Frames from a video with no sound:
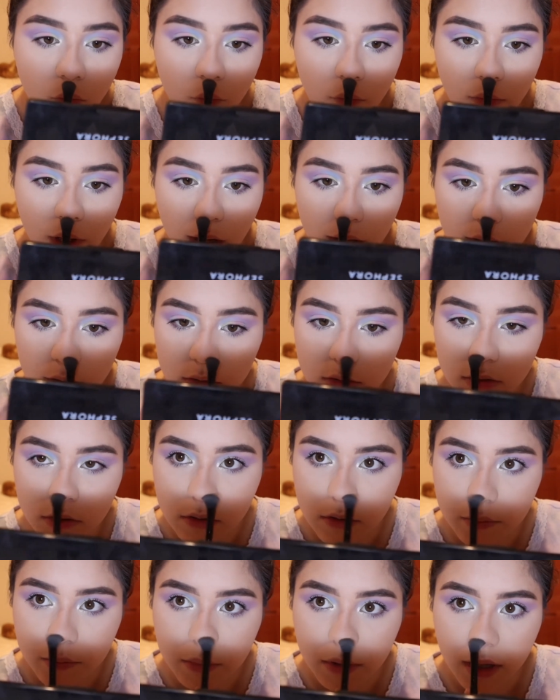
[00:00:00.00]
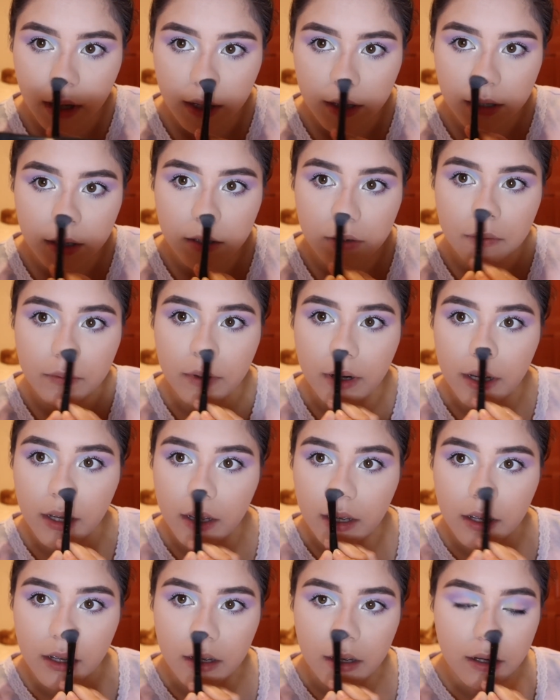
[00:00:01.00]
I also apply it right
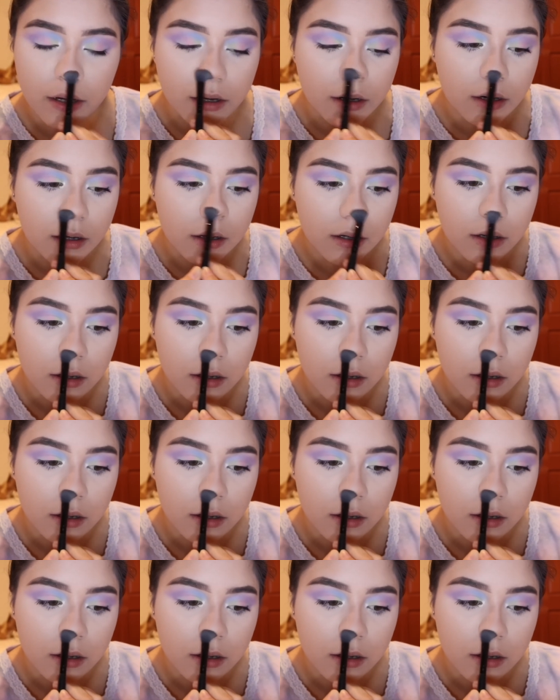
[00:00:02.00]
here